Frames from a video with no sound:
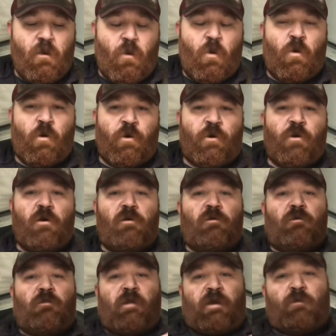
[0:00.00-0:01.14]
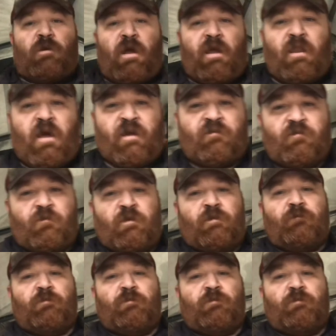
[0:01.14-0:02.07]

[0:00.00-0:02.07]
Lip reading: Or like what I like doing,